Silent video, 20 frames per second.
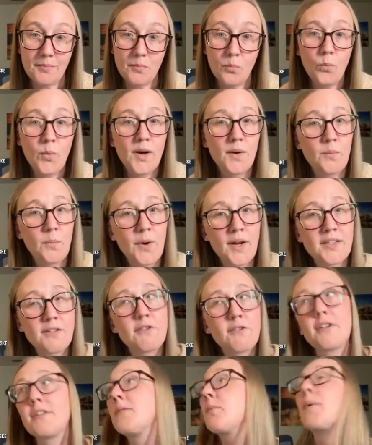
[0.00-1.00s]

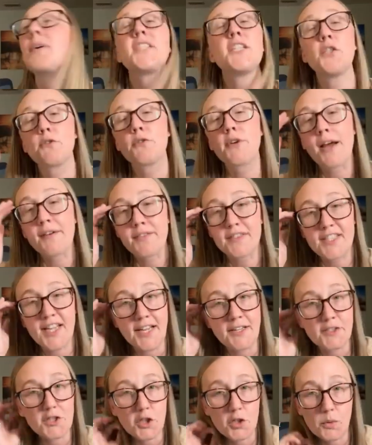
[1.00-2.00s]
What do you
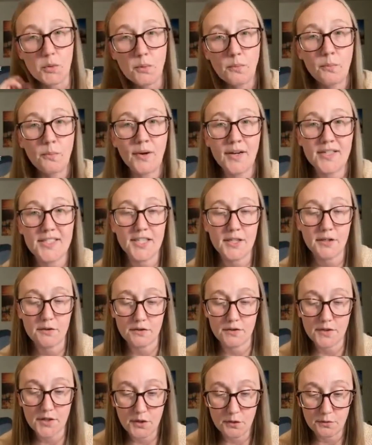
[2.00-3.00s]
gravitate to, and what do
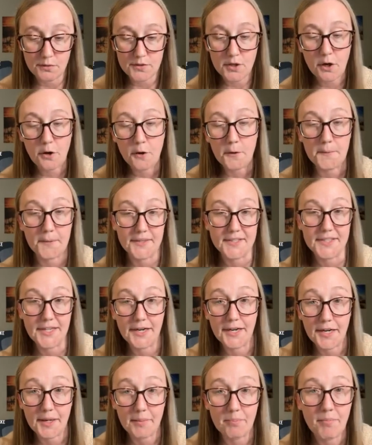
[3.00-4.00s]
you use all the
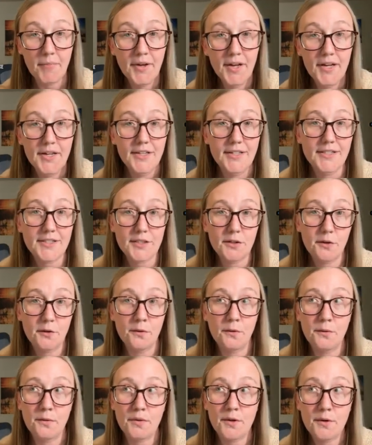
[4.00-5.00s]
time?
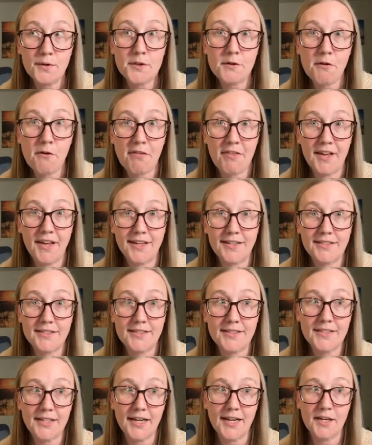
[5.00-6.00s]
So those are
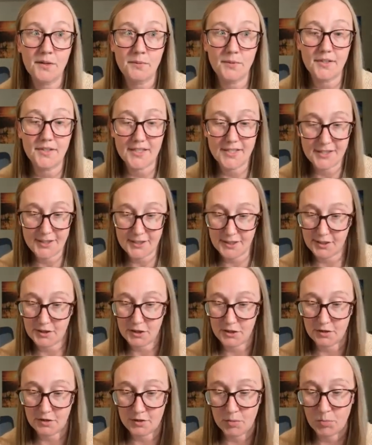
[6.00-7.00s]
things I would
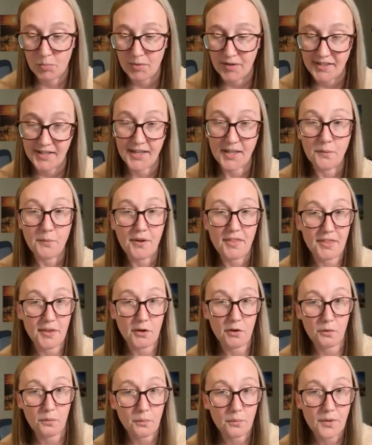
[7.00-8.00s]
consider bringing with
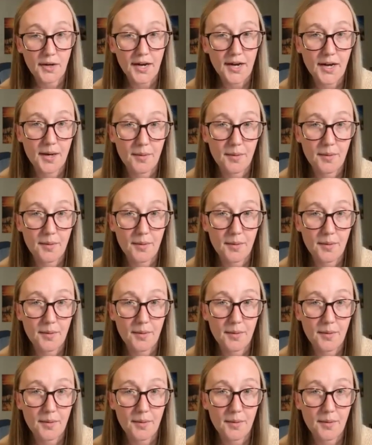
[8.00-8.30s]
you.